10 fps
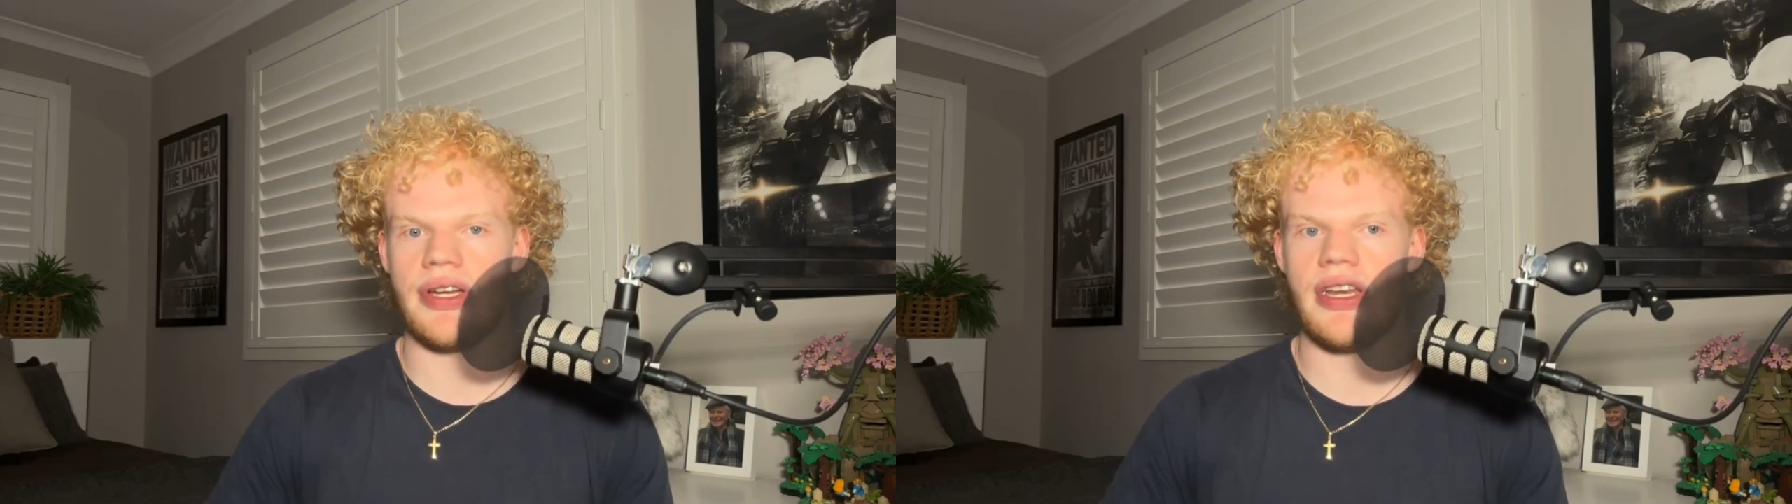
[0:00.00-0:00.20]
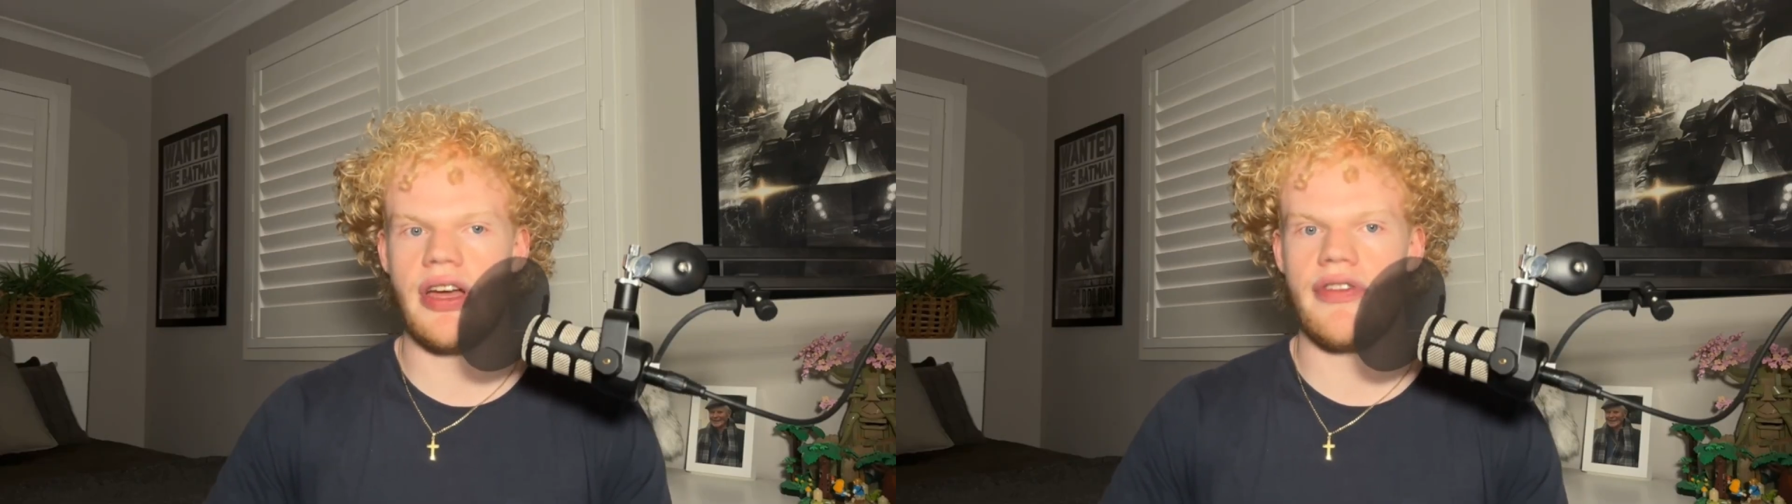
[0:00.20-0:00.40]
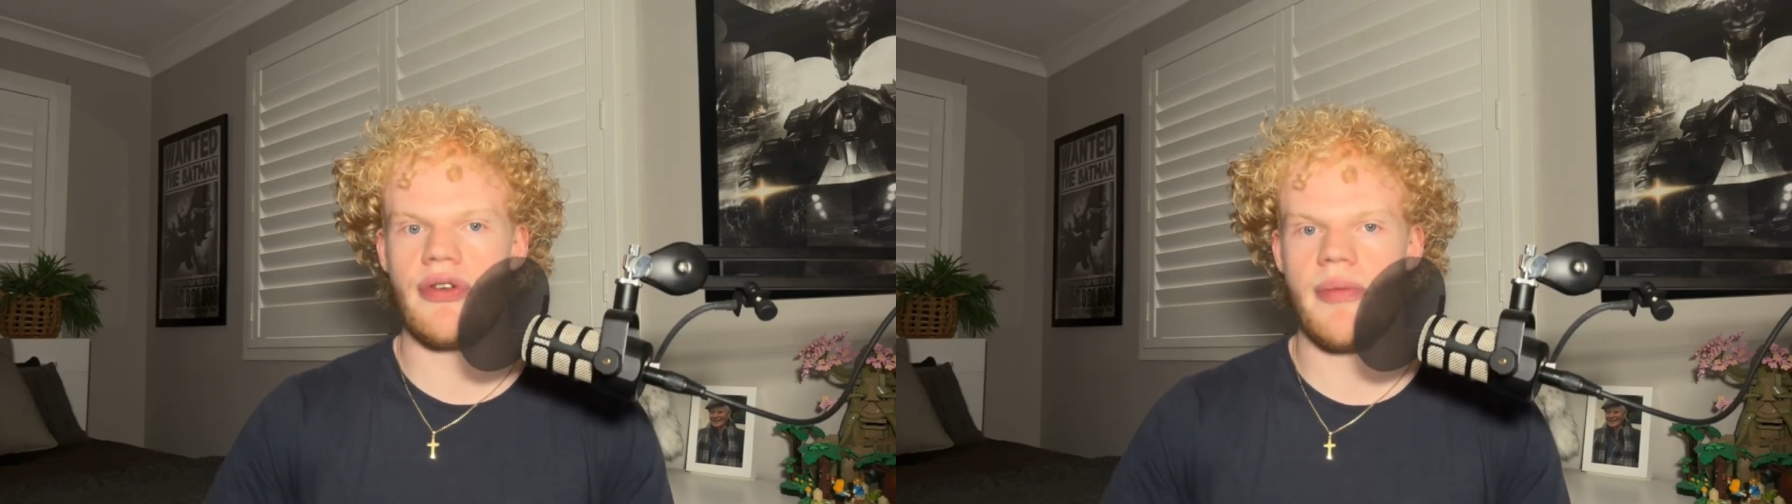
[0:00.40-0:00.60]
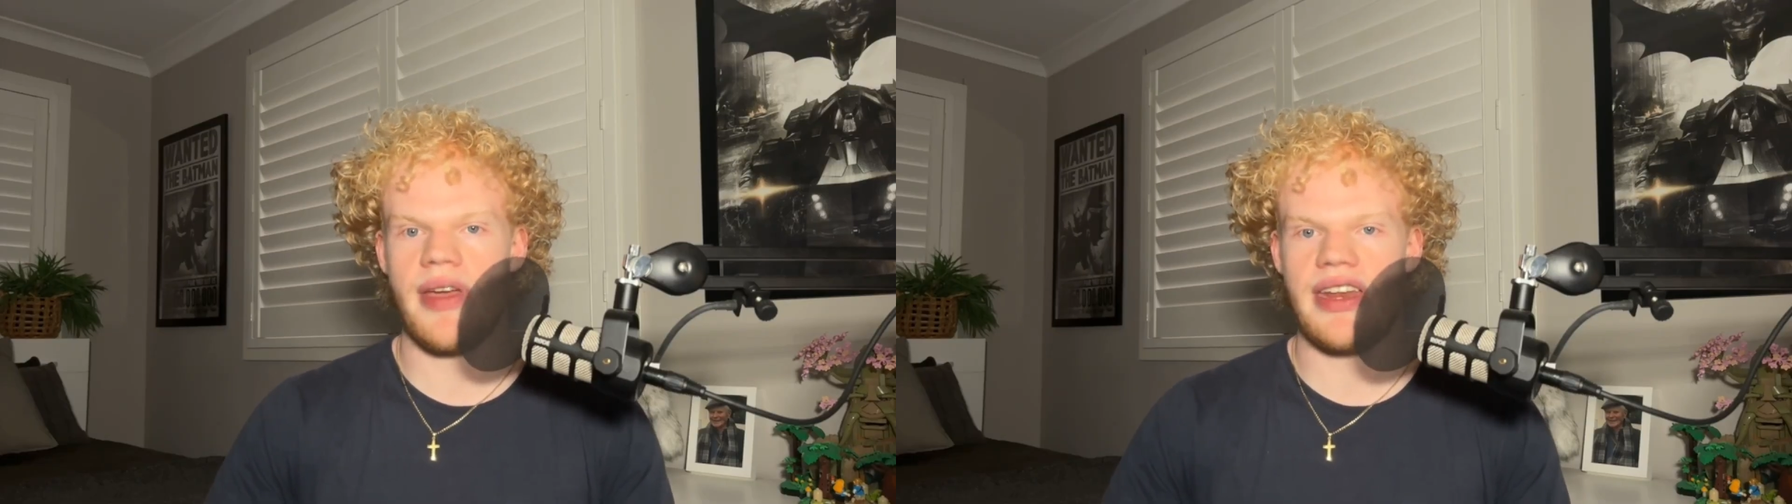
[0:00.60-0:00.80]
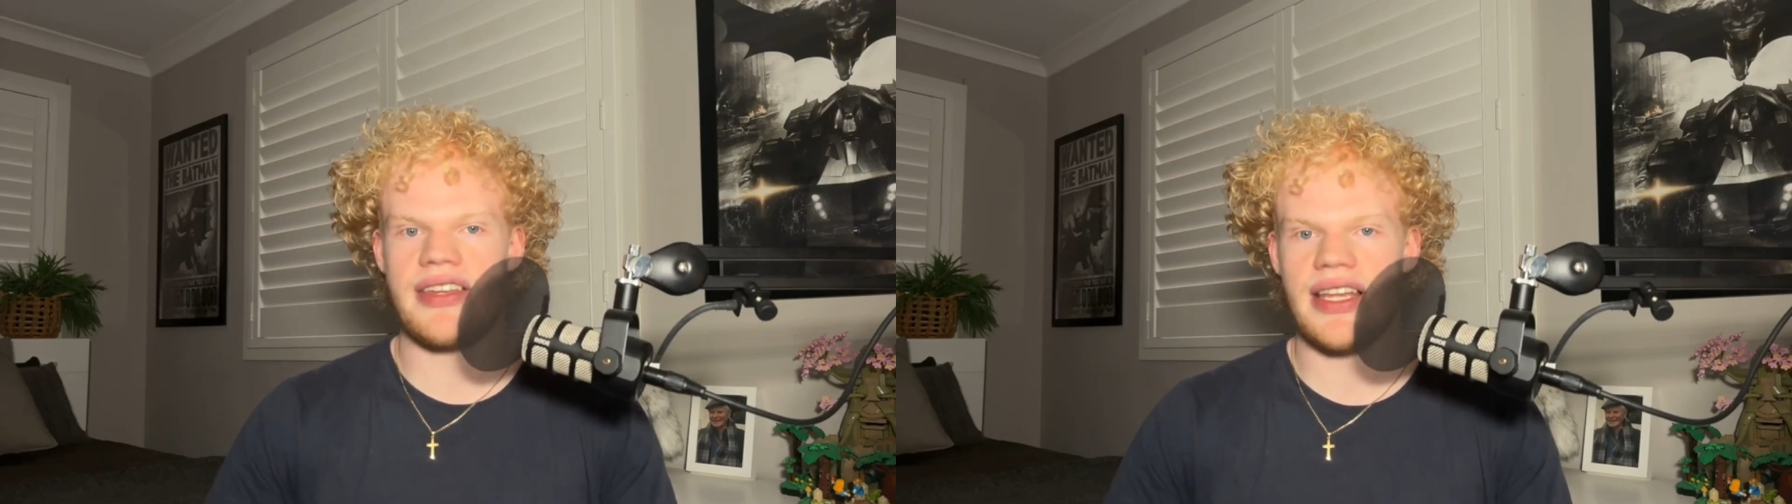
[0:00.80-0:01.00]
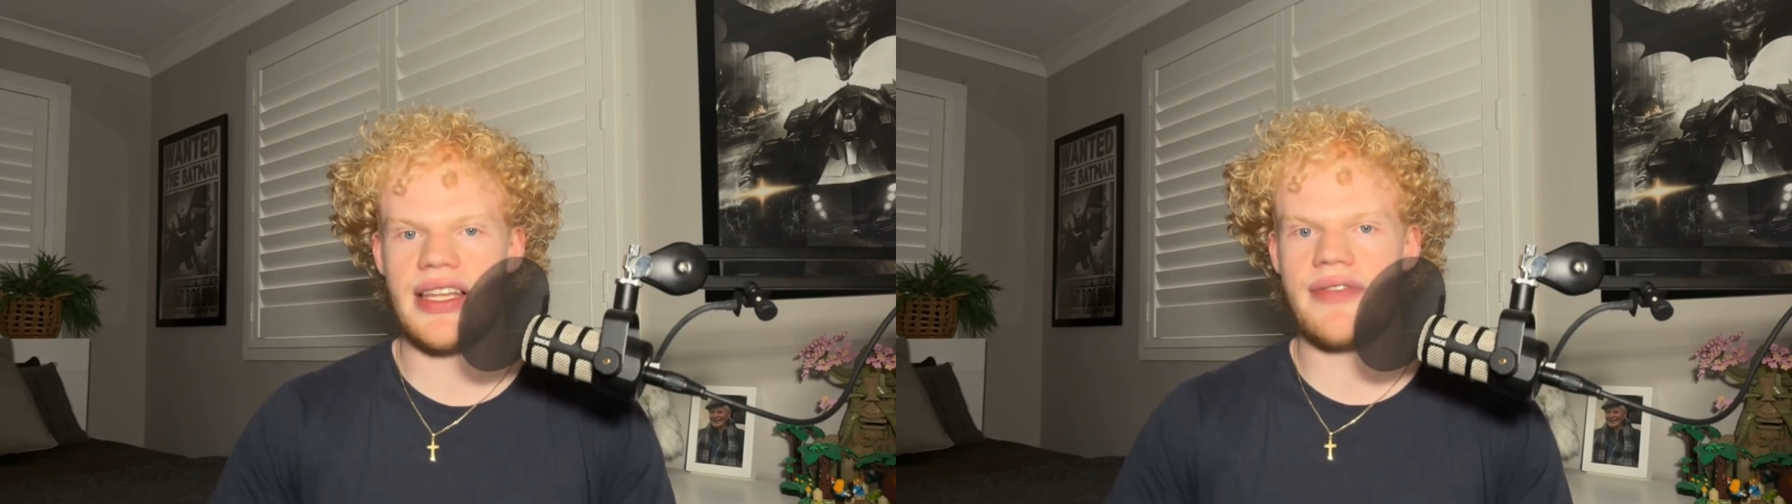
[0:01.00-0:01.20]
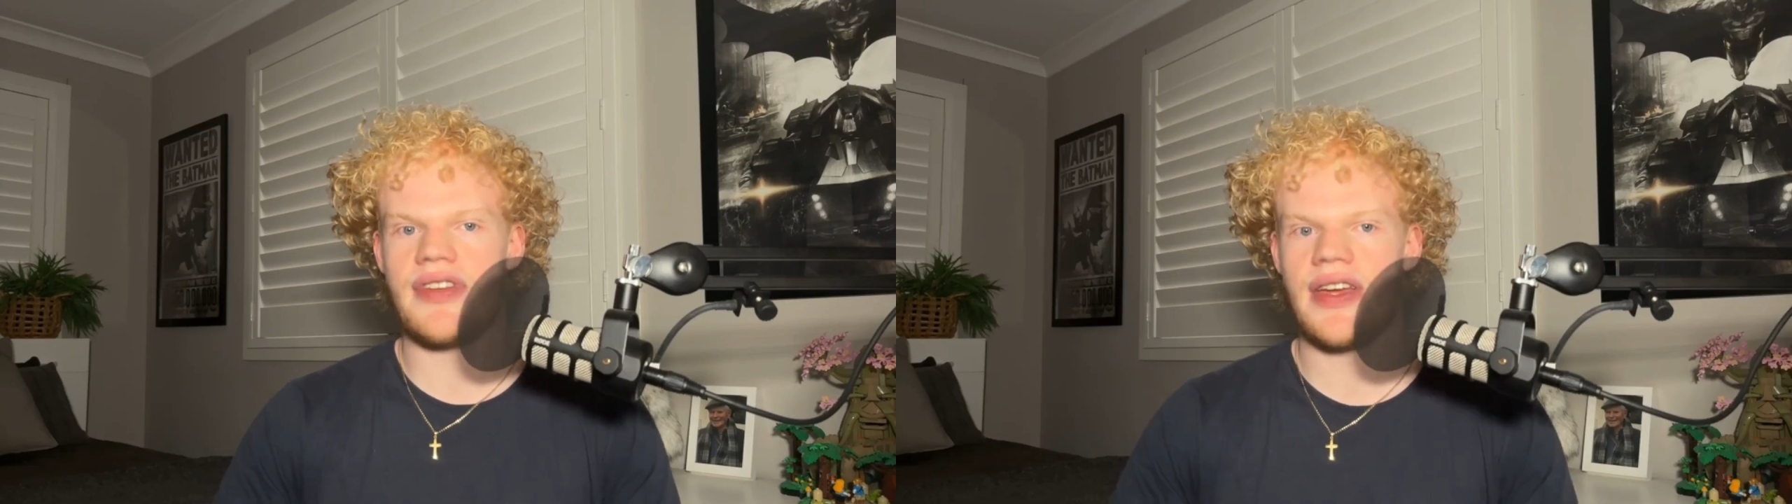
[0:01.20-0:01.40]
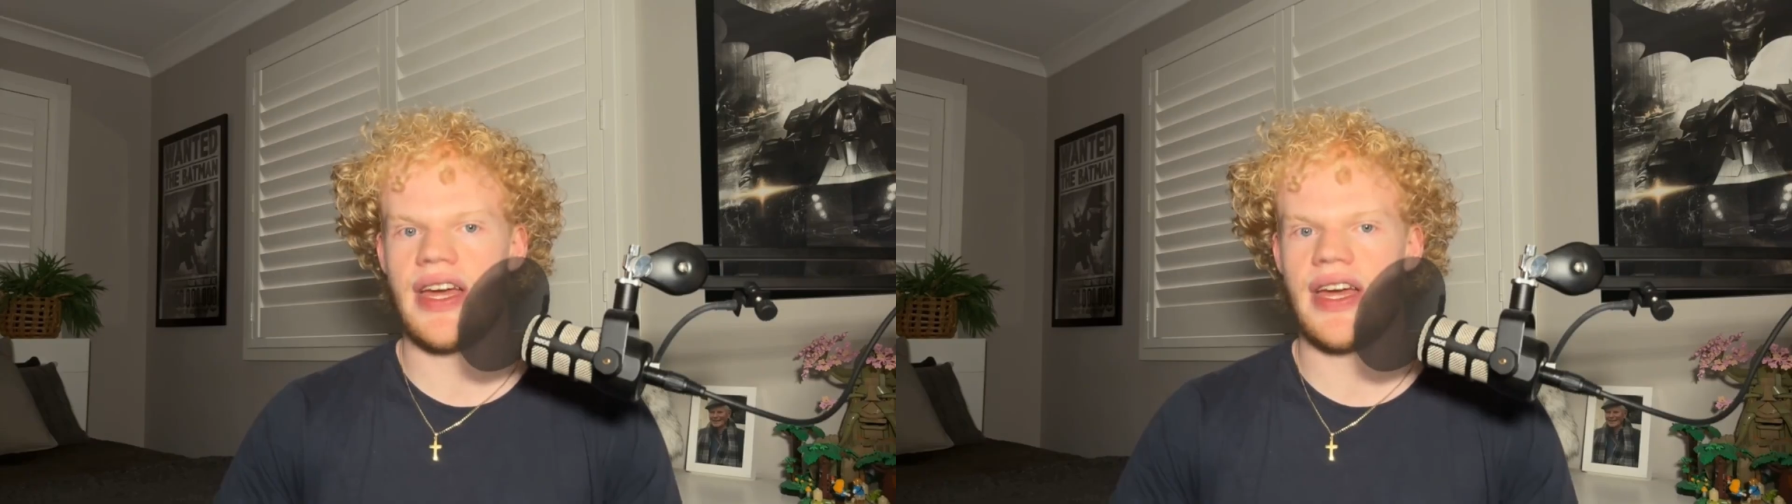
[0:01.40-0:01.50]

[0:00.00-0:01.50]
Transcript: looking over the Romanian deadlift